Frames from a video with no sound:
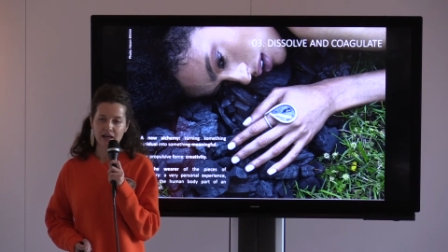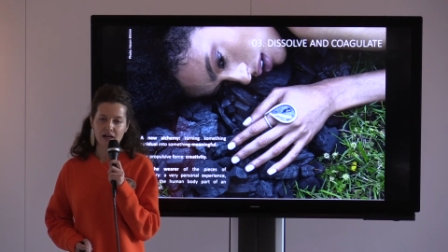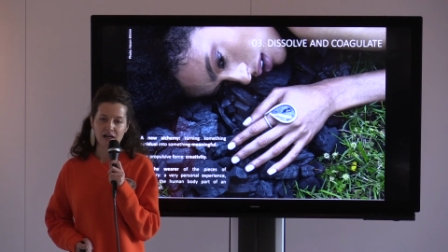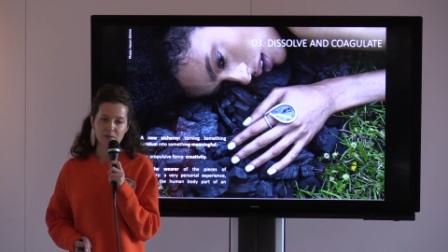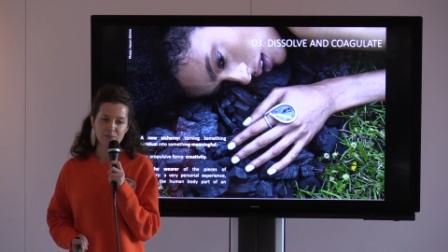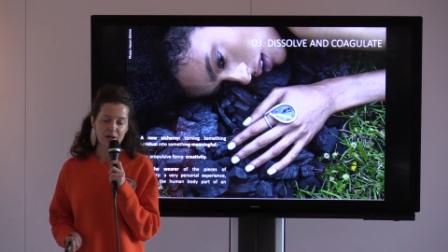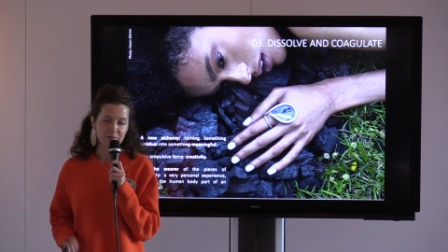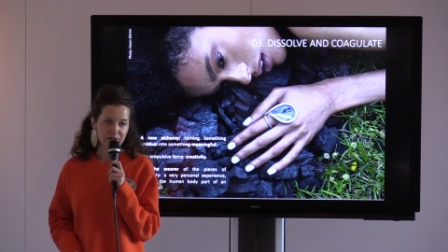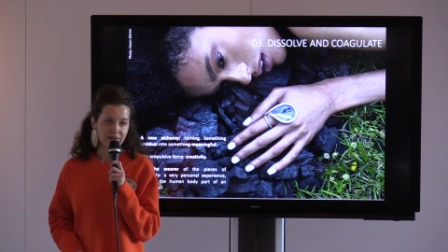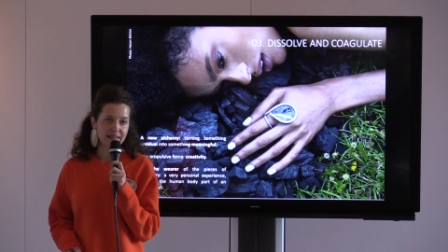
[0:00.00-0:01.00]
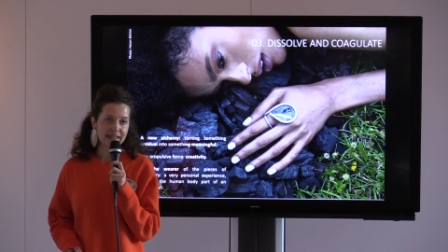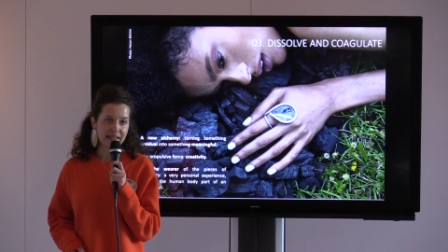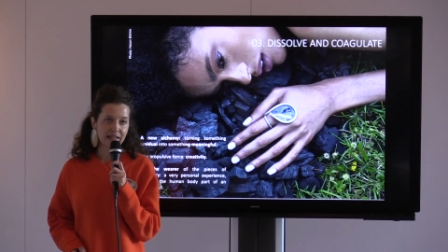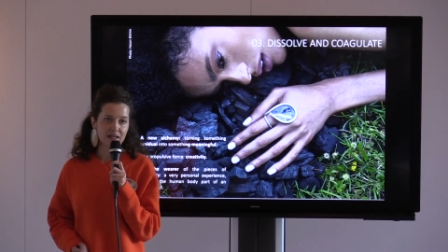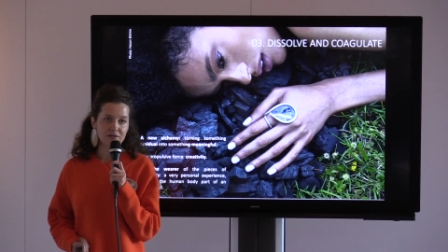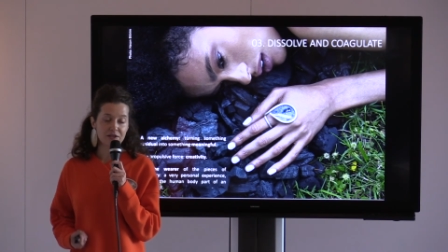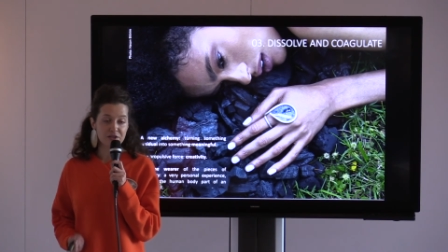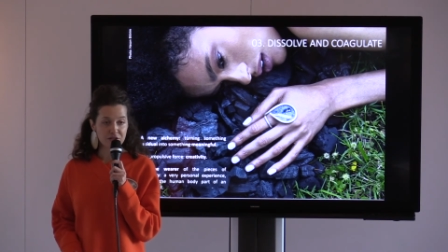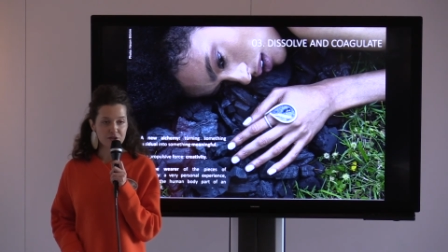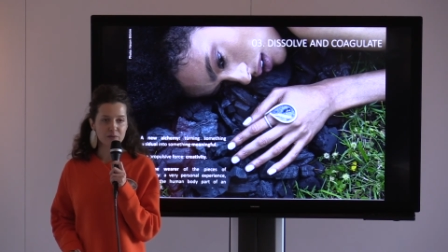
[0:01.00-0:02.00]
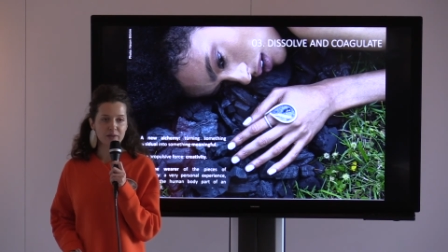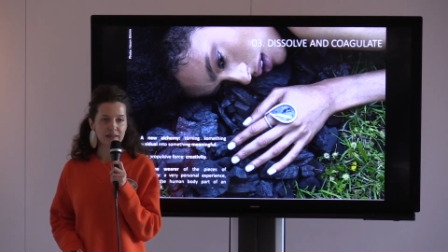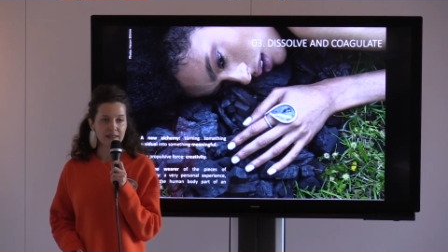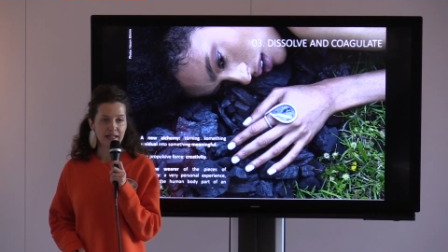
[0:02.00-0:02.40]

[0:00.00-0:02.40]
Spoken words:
primarily residual